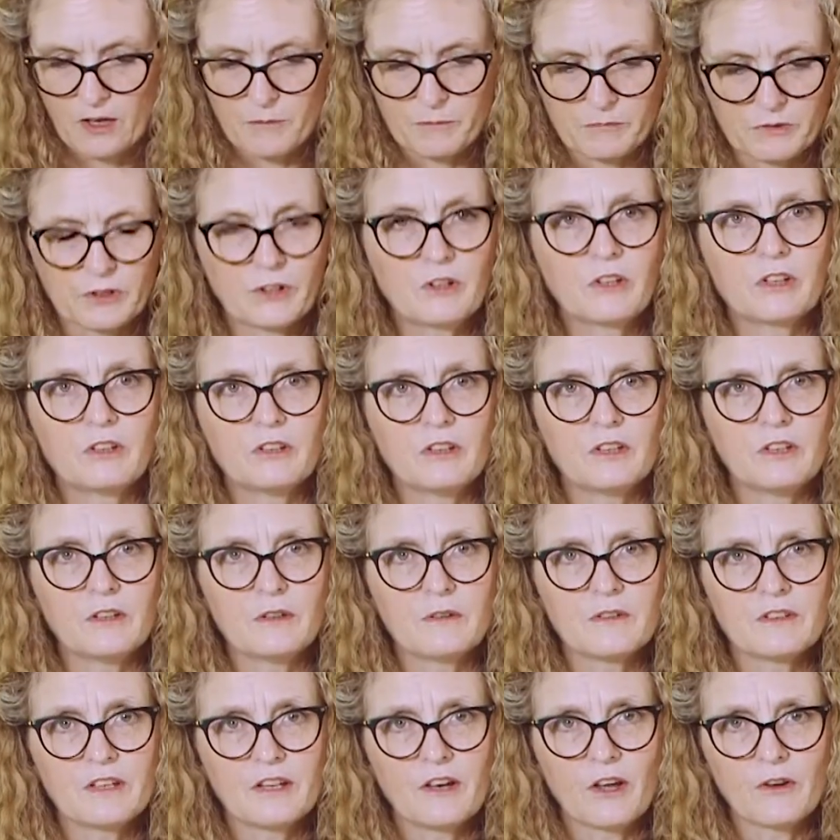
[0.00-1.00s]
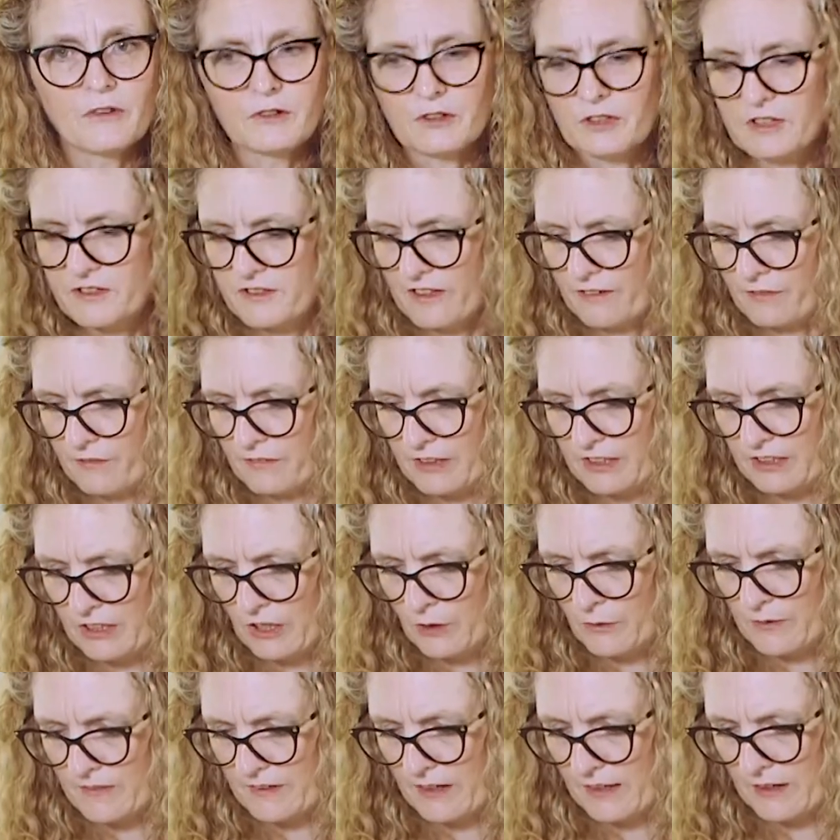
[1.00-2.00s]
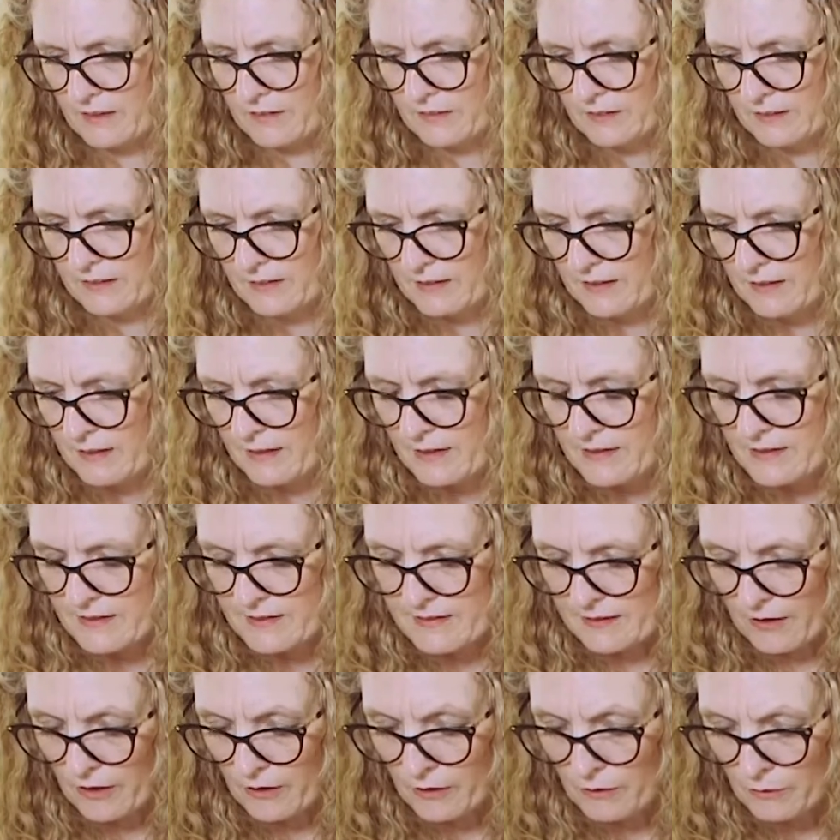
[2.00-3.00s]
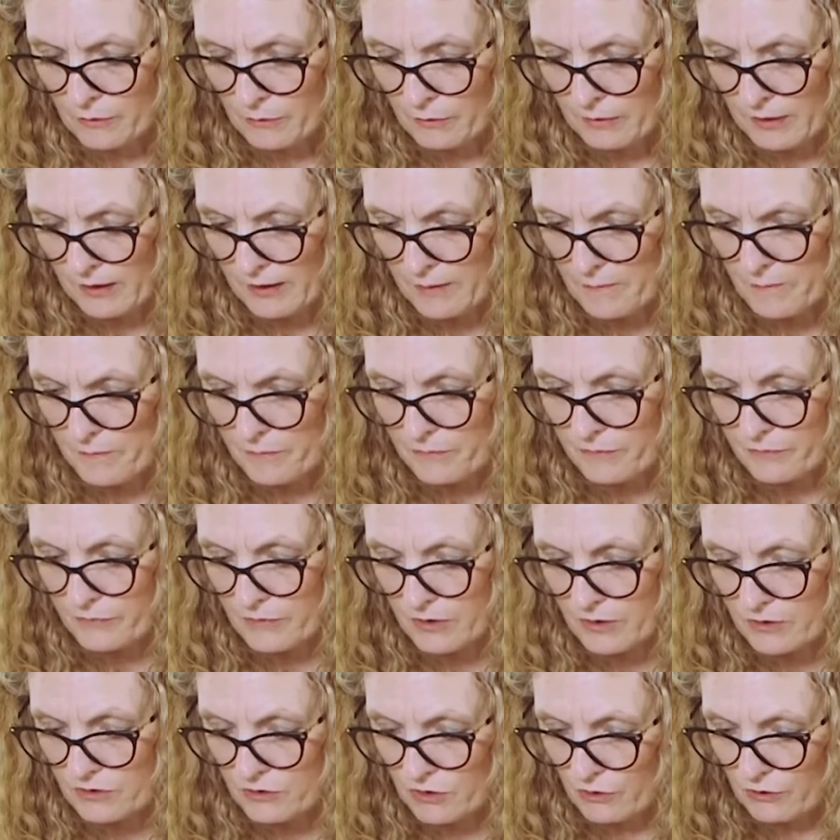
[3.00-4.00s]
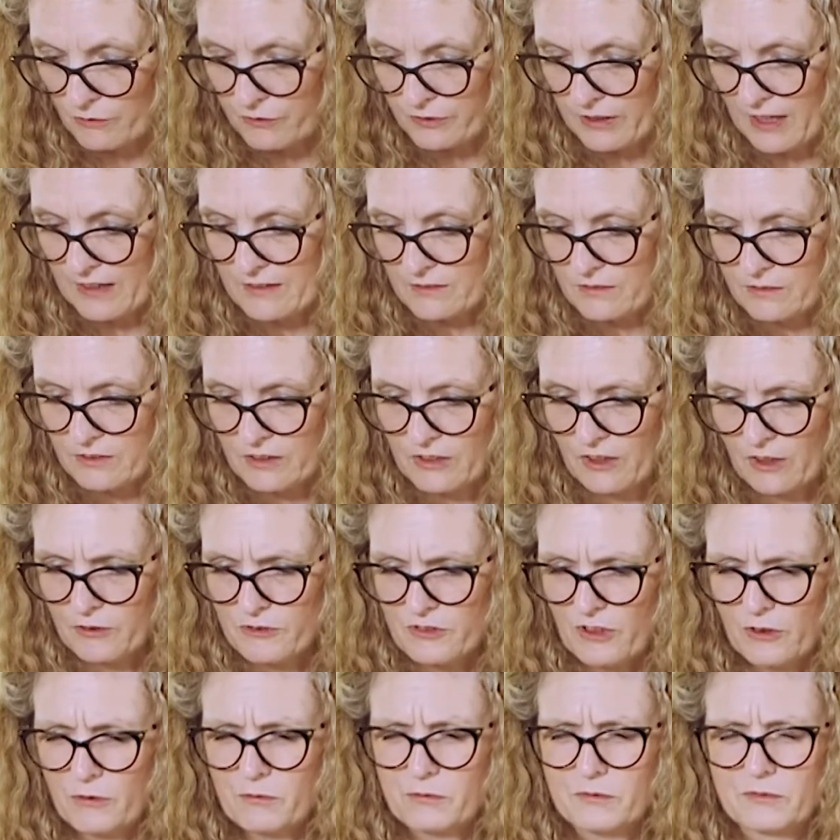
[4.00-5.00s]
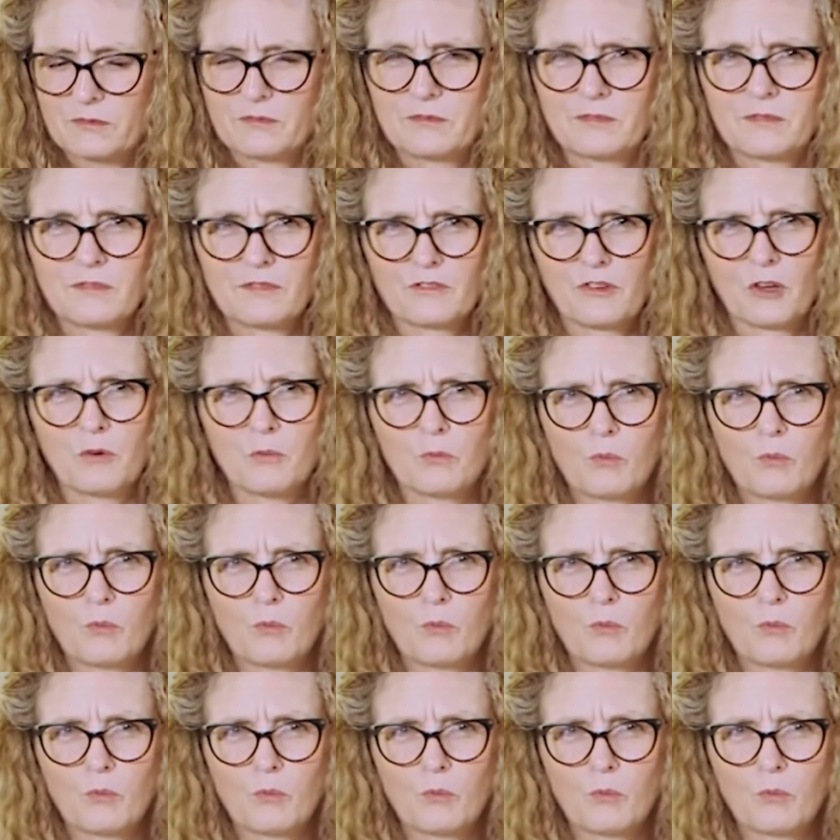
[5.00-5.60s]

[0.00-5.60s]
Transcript: You can definitely use it. So don't forget, don't